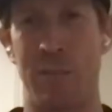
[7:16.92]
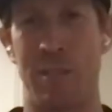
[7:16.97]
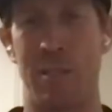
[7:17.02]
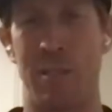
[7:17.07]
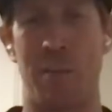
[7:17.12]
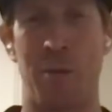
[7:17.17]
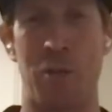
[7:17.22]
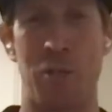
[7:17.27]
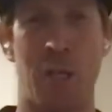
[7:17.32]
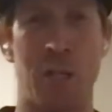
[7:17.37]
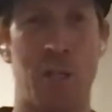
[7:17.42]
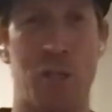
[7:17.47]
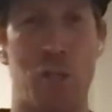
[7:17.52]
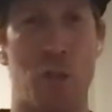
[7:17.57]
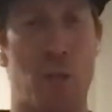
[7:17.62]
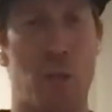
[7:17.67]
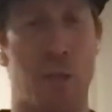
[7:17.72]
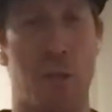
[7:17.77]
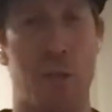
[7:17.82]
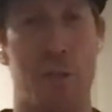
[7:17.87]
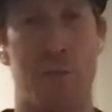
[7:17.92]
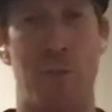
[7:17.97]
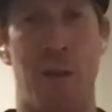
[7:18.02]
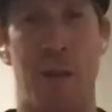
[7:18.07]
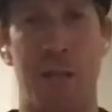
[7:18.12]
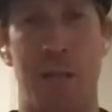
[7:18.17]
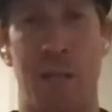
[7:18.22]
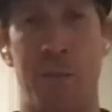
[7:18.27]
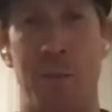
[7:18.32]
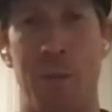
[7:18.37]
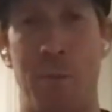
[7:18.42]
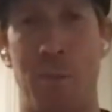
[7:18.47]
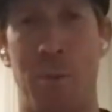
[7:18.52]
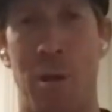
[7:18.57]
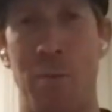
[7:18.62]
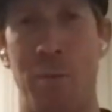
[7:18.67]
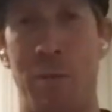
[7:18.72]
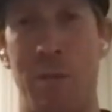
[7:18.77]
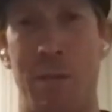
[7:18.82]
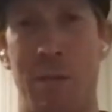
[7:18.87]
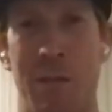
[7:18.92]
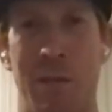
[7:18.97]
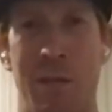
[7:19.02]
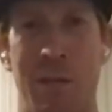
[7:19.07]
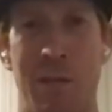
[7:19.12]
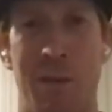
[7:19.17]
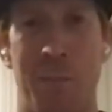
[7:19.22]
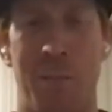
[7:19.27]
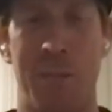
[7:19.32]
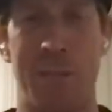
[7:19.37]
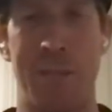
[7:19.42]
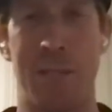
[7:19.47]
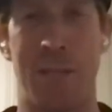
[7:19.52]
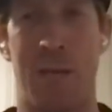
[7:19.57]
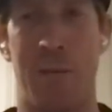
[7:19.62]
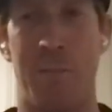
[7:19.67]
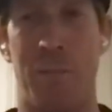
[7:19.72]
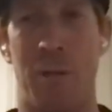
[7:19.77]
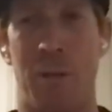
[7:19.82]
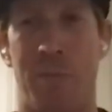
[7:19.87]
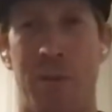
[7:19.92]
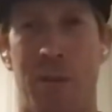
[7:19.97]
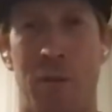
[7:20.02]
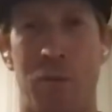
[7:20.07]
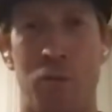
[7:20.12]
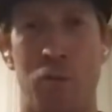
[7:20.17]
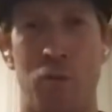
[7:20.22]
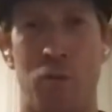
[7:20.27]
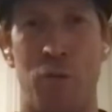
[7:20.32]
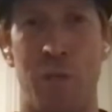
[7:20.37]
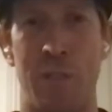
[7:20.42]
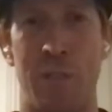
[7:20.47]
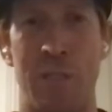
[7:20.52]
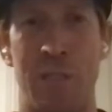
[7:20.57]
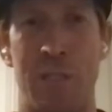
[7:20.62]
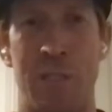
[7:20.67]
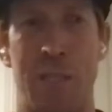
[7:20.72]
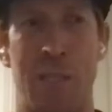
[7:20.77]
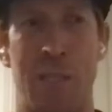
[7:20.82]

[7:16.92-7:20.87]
there's so much uncertainty that's surrounding him at the moment. But I've known Troy since